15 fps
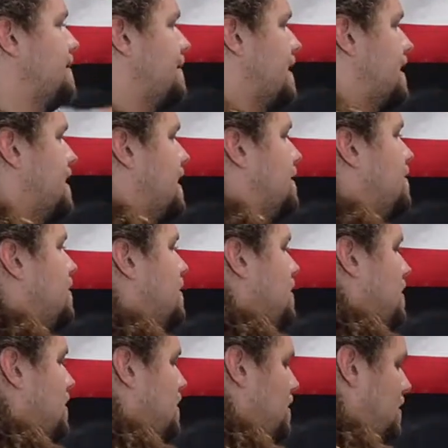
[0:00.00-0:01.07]
it back up,
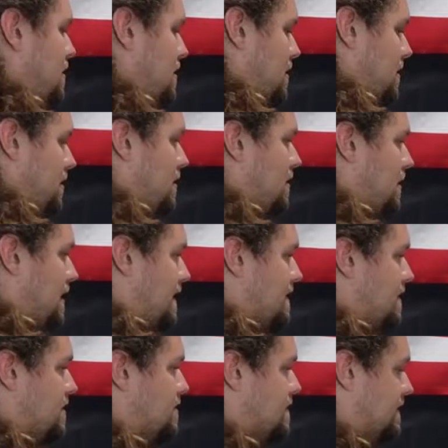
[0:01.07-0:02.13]
and
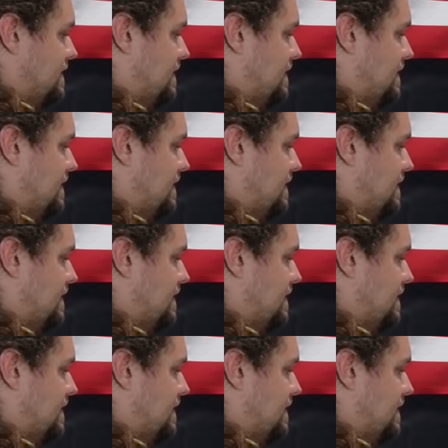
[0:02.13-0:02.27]
then do the